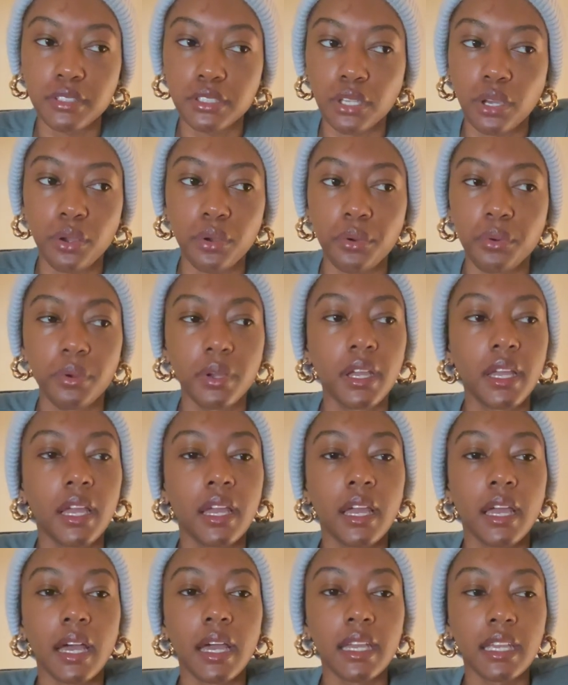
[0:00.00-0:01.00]
So
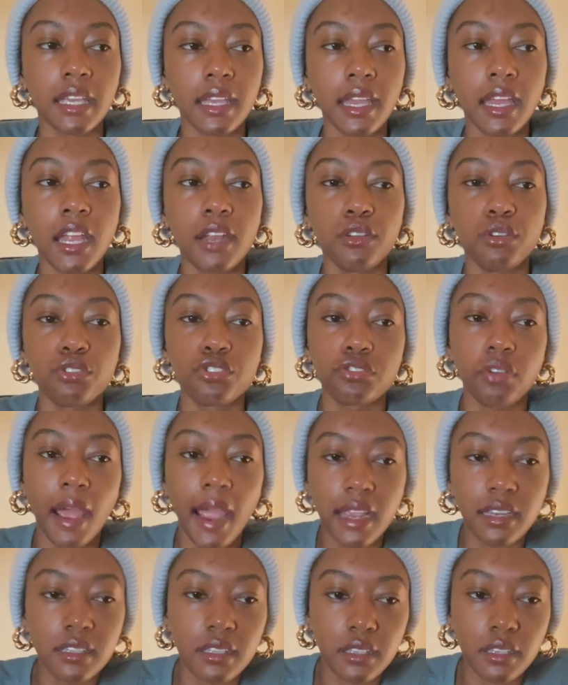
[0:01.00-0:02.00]
again, you
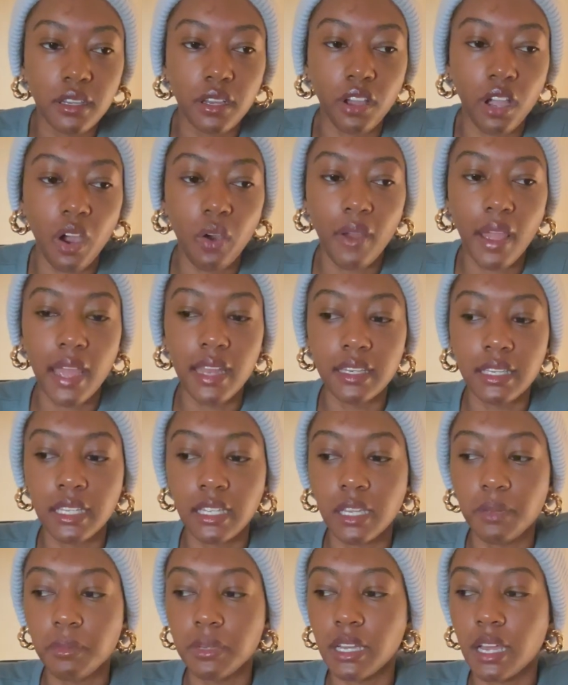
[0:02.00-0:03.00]
tried to go at
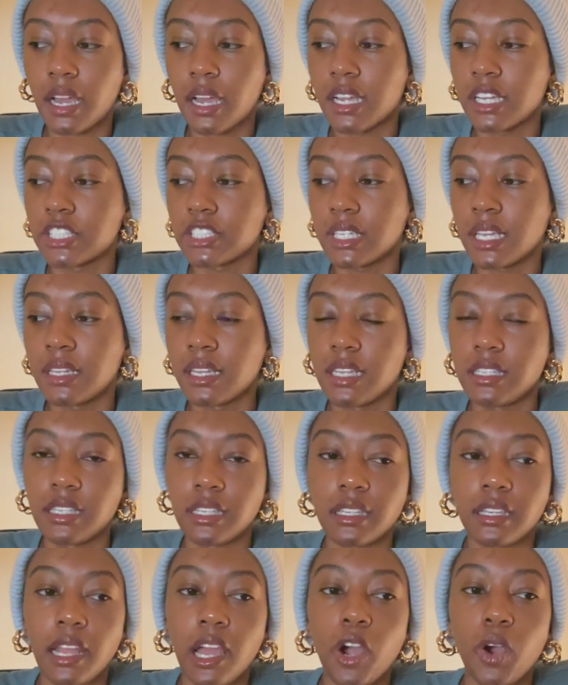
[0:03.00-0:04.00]
Nicki Minaj and it
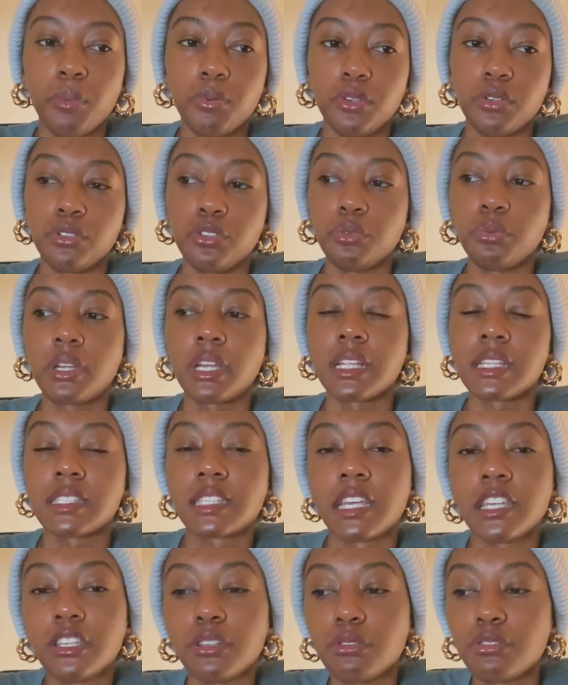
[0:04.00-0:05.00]
didn't help you. You
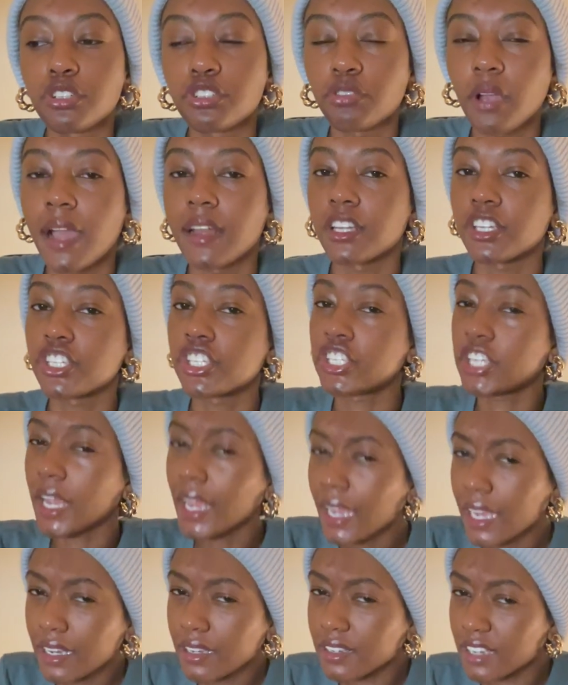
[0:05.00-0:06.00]
continue to try to
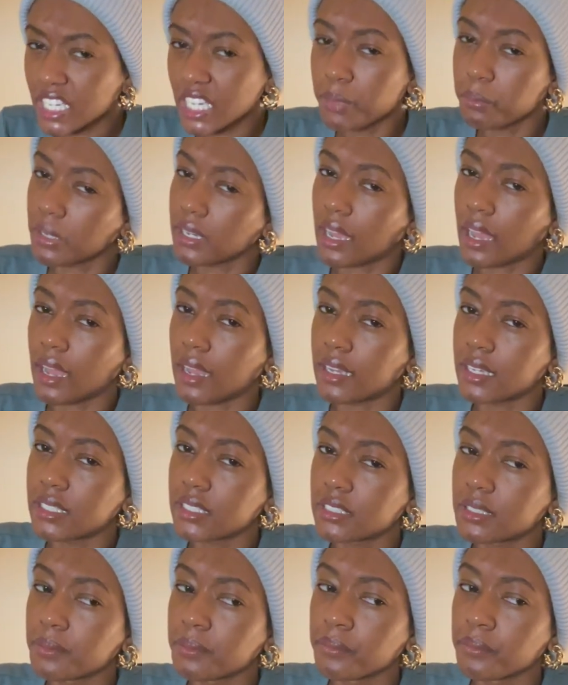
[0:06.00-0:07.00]
shade Nicki Minaj